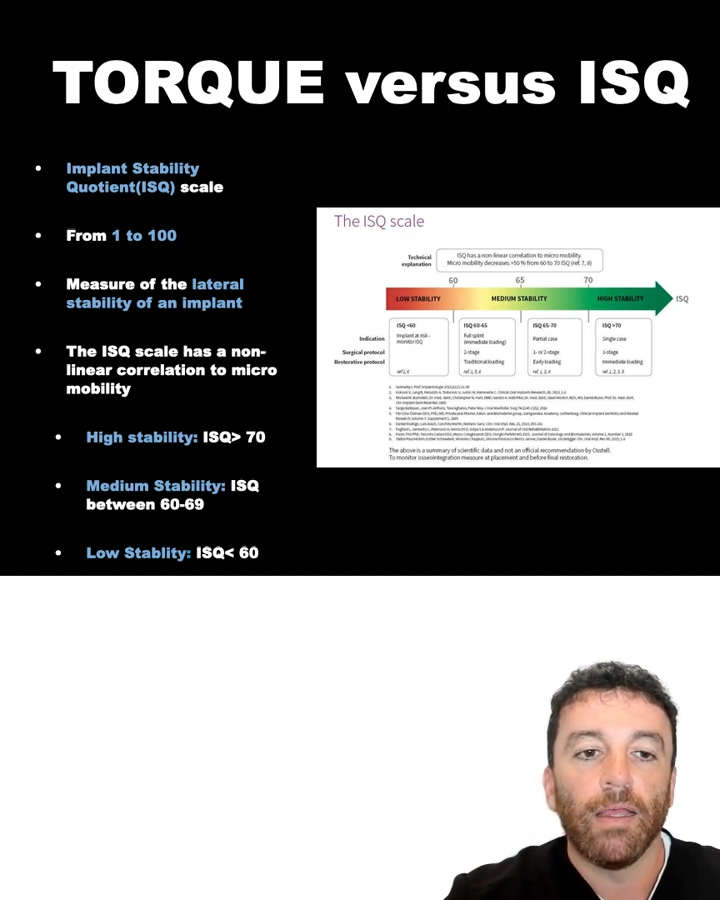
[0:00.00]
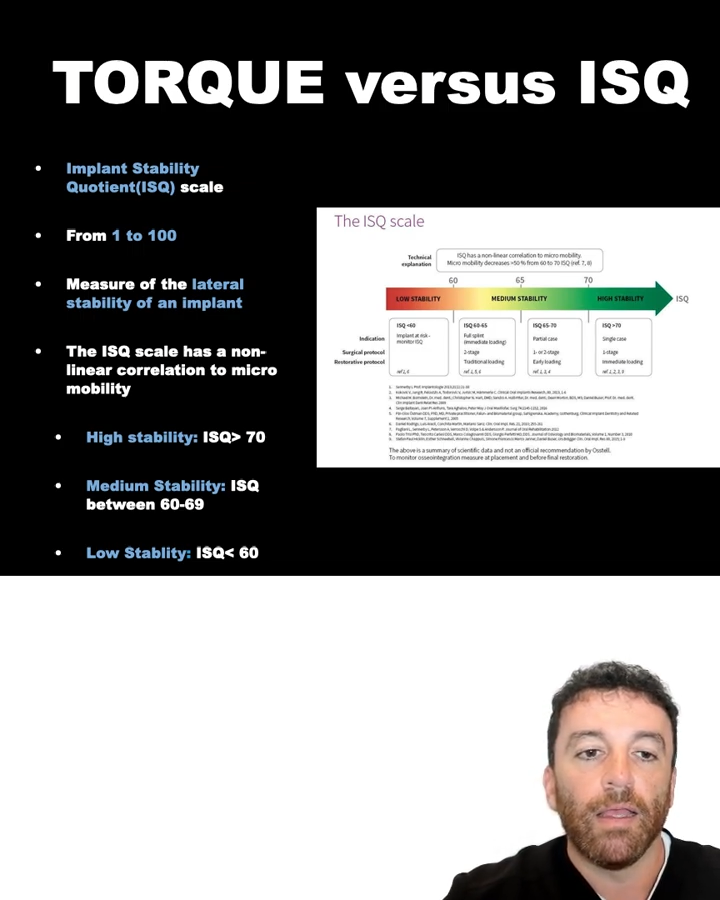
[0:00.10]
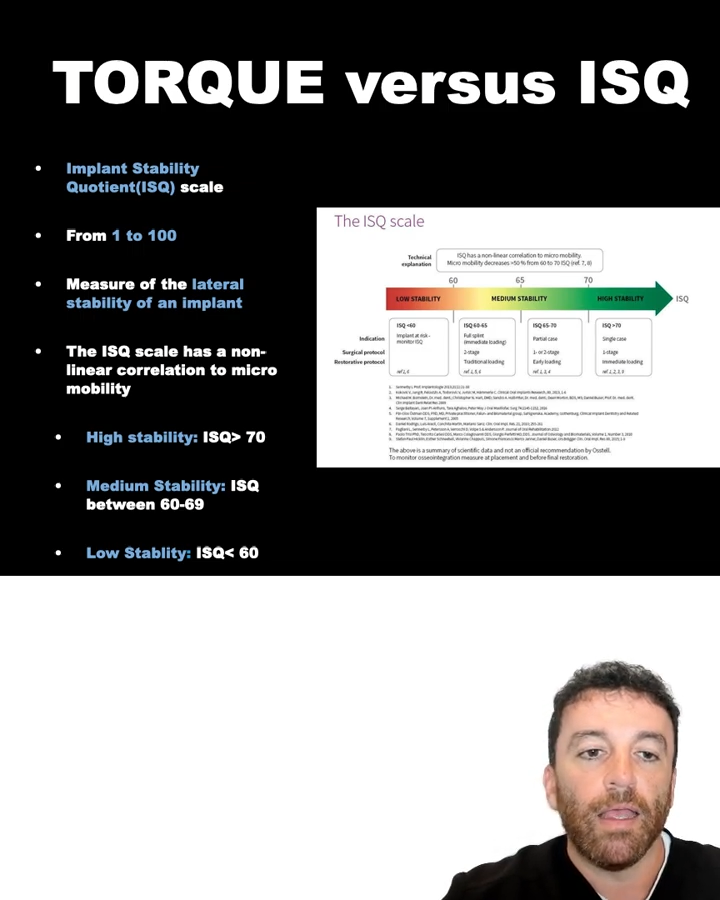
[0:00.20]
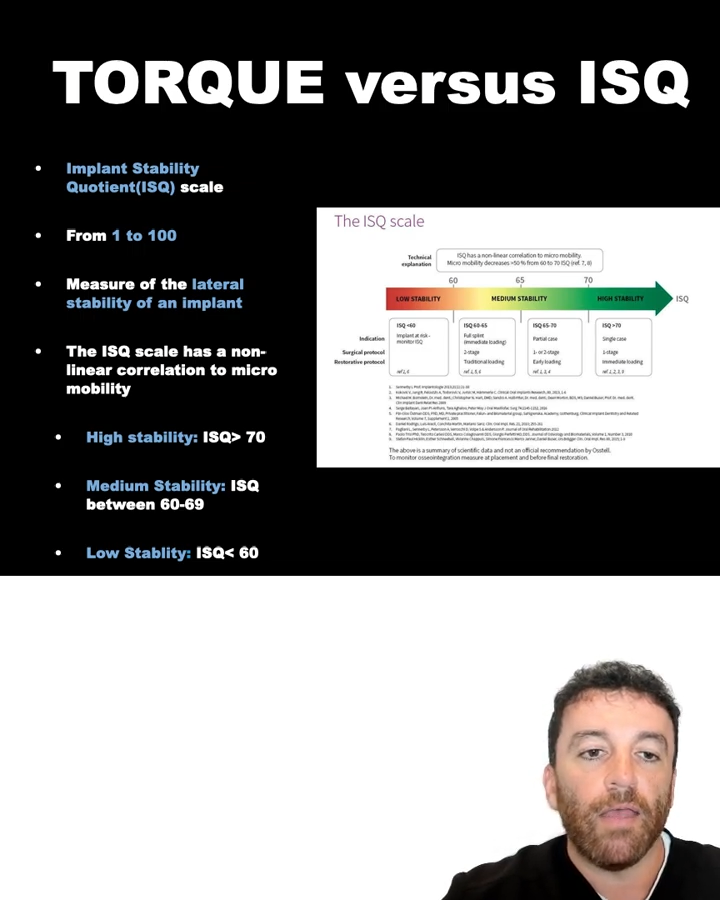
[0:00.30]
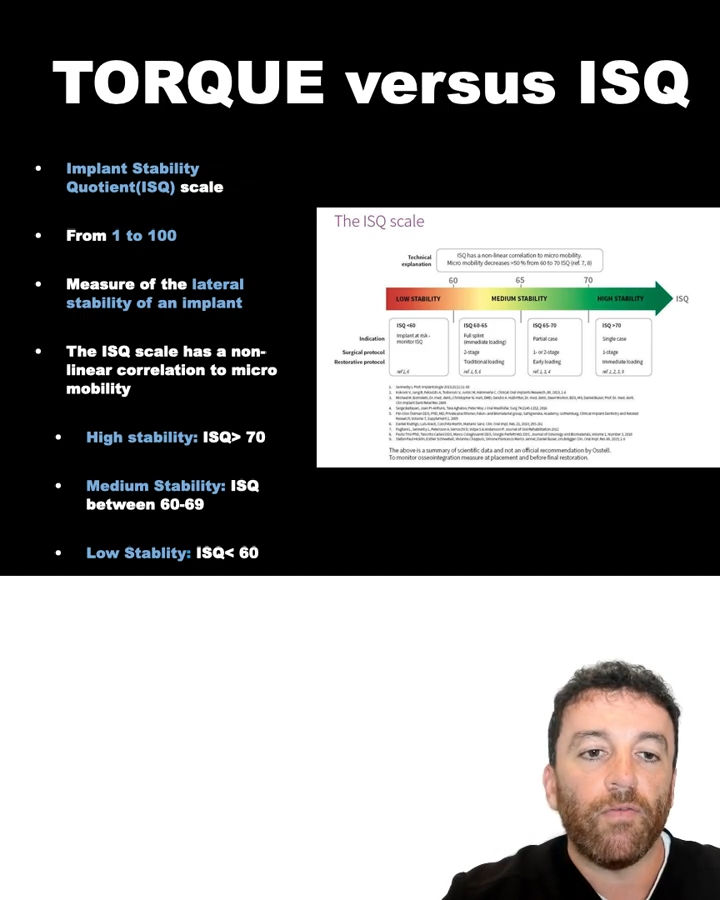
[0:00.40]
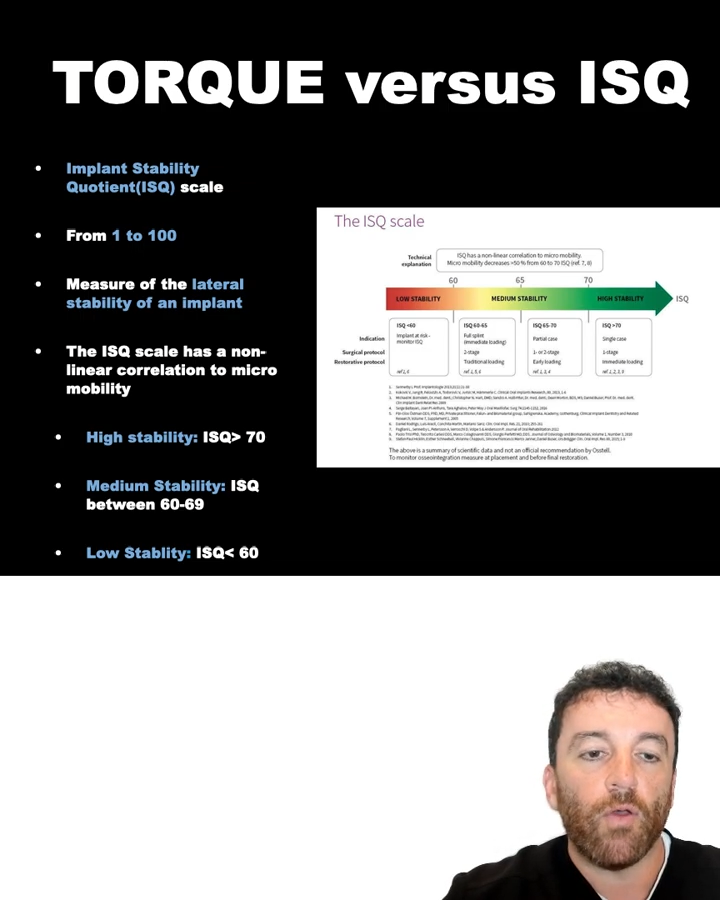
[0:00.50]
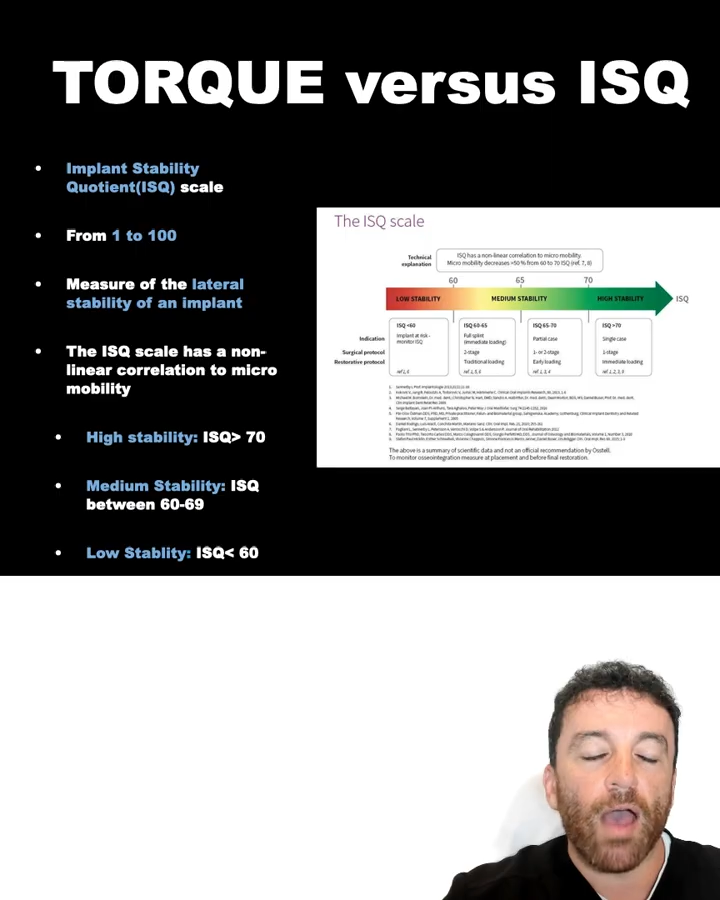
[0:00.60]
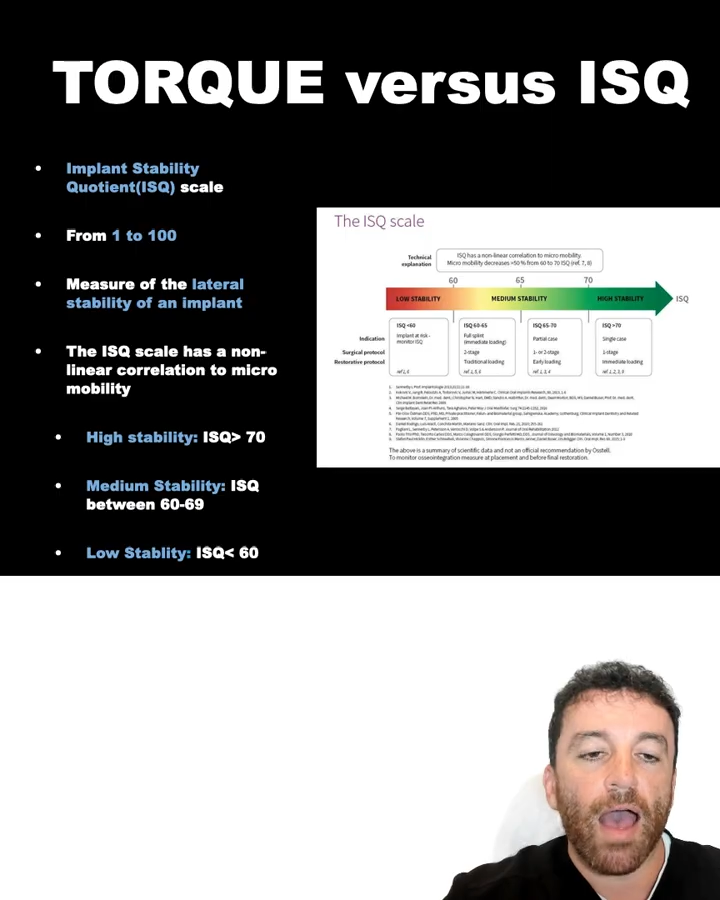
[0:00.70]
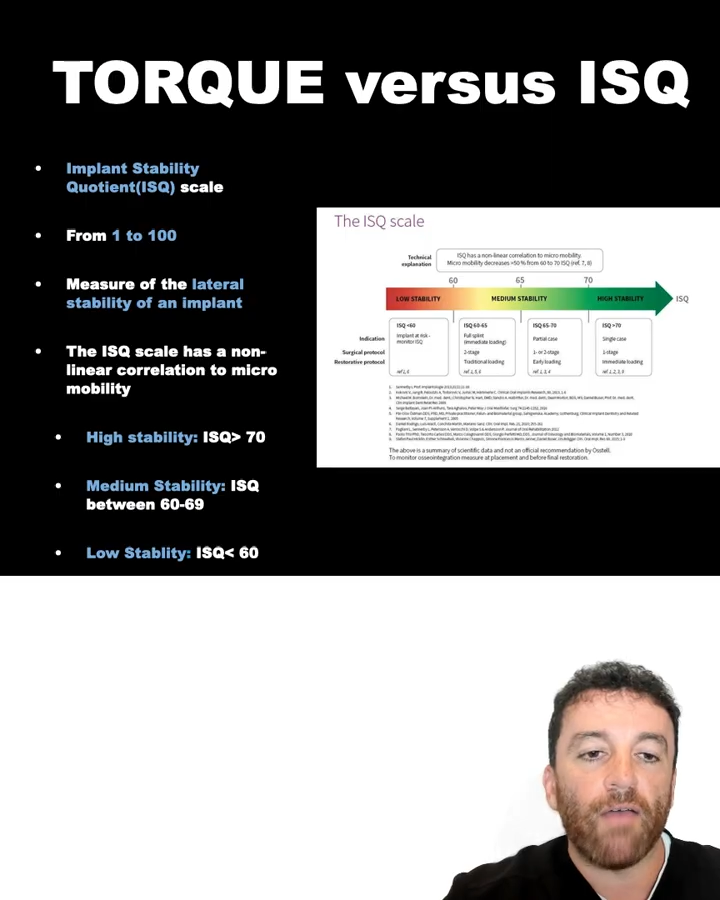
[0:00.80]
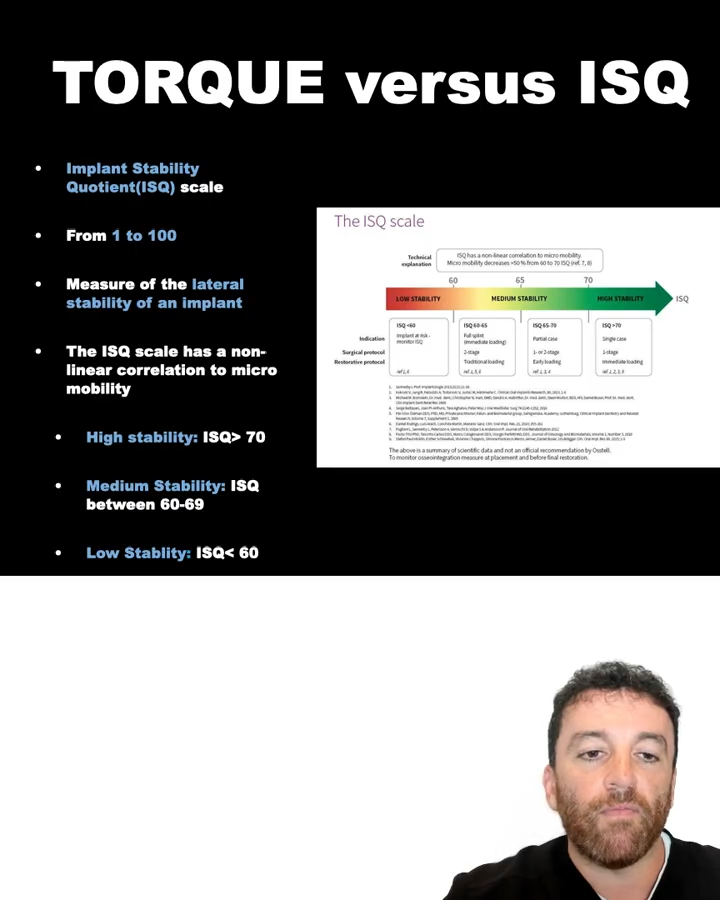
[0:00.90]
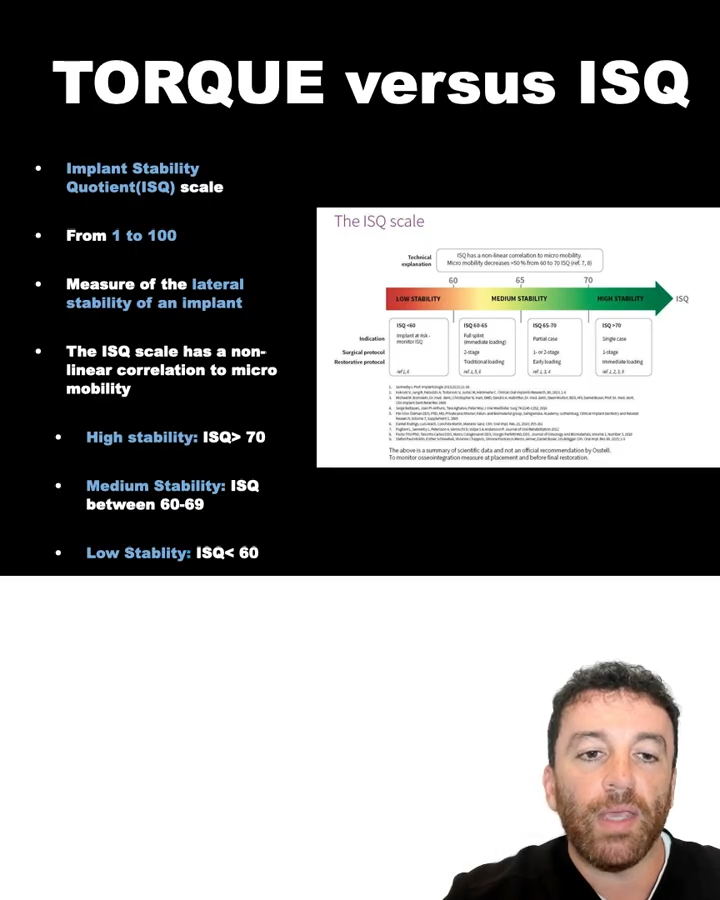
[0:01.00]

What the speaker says: If you have